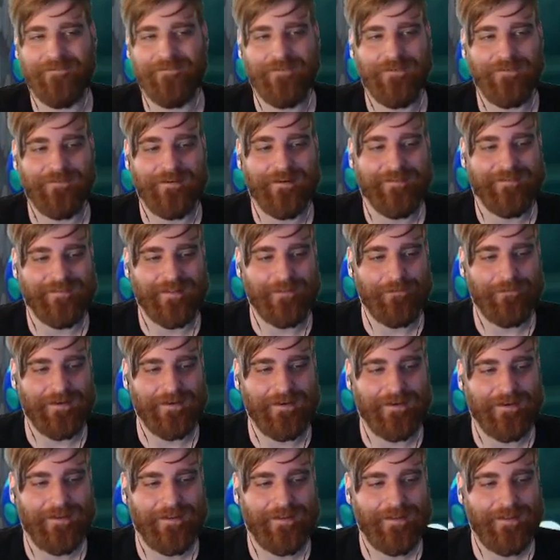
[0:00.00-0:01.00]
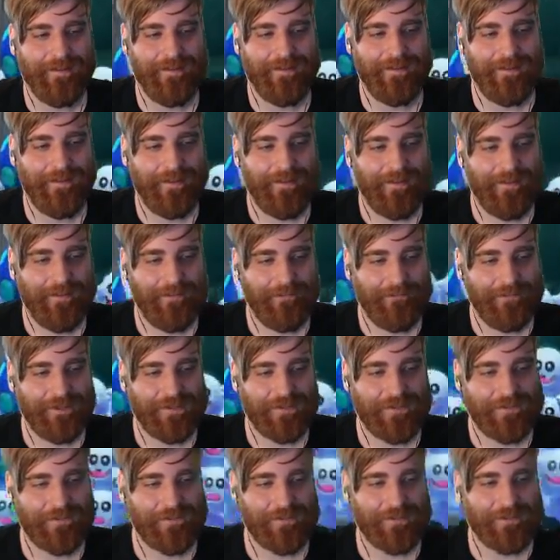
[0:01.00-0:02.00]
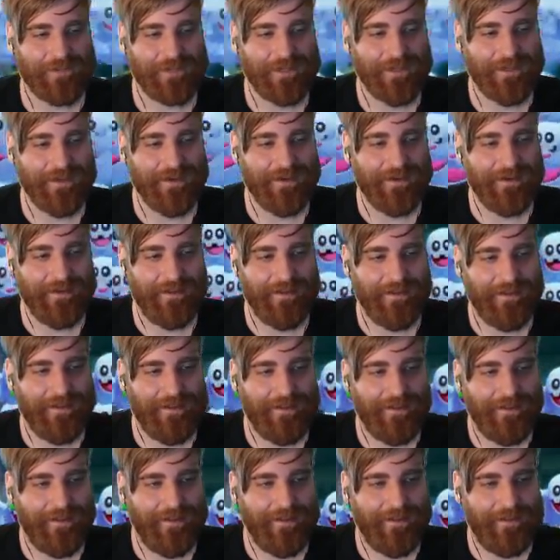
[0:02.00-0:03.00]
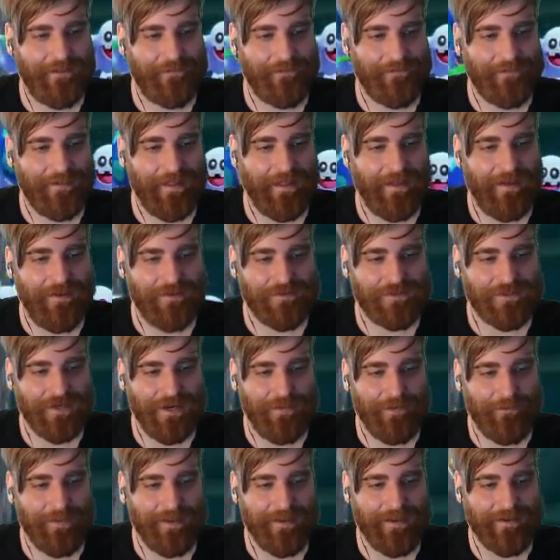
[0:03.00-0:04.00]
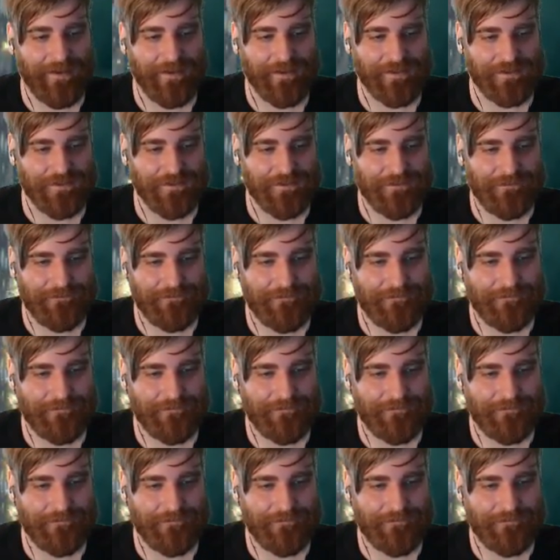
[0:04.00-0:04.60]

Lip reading: for resubbing. Much appreciated. Yeah, I'll try to pay attention.